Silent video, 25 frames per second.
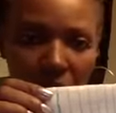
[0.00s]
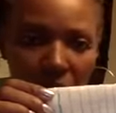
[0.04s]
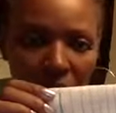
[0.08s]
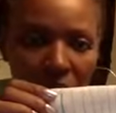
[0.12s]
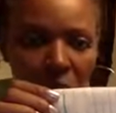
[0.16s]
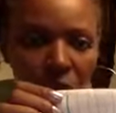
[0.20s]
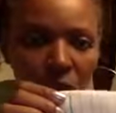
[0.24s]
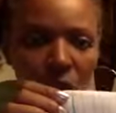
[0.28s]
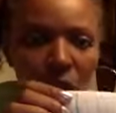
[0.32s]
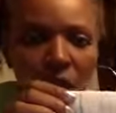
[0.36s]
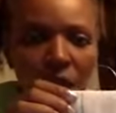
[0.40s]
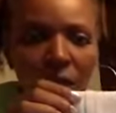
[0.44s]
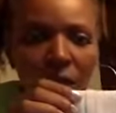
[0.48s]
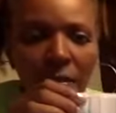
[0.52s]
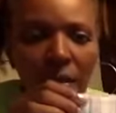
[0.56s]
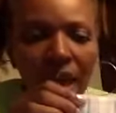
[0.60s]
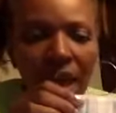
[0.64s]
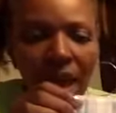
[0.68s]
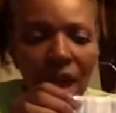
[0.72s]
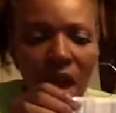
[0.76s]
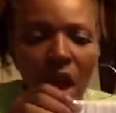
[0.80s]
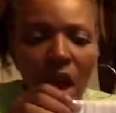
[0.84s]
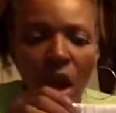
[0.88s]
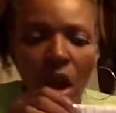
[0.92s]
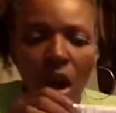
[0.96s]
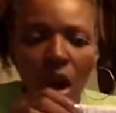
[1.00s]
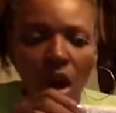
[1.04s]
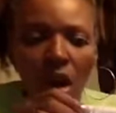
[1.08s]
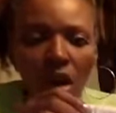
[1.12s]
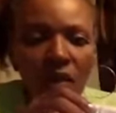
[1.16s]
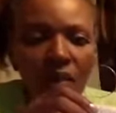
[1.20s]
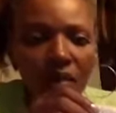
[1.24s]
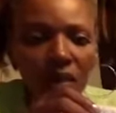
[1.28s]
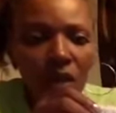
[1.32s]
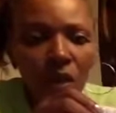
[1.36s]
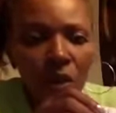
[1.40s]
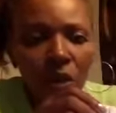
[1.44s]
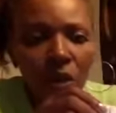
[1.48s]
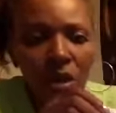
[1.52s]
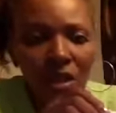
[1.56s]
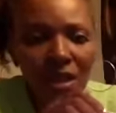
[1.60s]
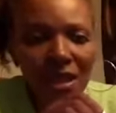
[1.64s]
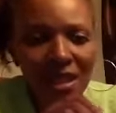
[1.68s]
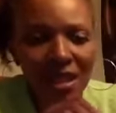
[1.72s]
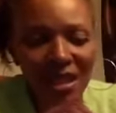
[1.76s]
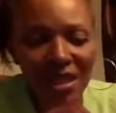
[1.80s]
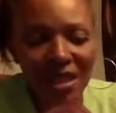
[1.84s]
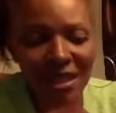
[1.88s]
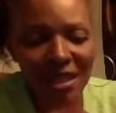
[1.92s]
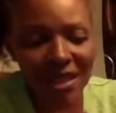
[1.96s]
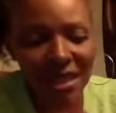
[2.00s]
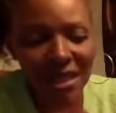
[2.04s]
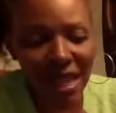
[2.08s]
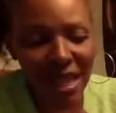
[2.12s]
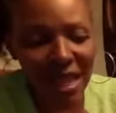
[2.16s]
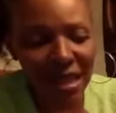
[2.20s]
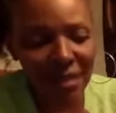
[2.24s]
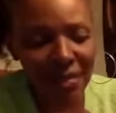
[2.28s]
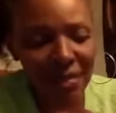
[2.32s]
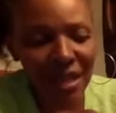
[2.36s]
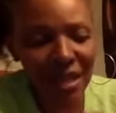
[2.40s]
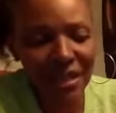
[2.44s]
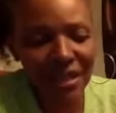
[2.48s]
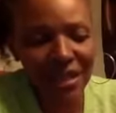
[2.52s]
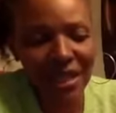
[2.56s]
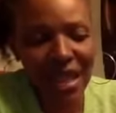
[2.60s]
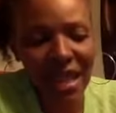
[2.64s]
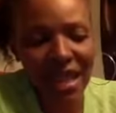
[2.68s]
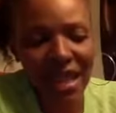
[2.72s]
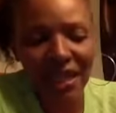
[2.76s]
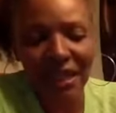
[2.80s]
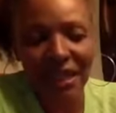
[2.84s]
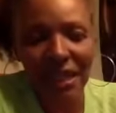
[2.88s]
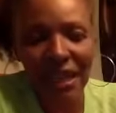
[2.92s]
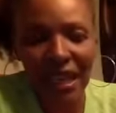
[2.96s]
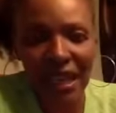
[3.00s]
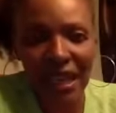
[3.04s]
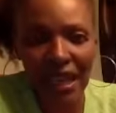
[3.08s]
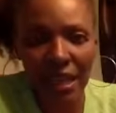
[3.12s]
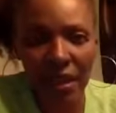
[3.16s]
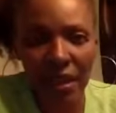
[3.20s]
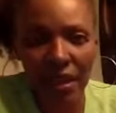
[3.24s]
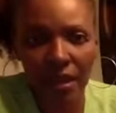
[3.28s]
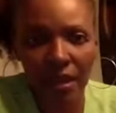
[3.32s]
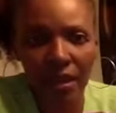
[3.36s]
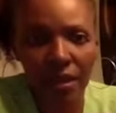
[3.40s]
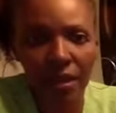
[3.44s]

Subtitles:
You can make all of yours the same exact length.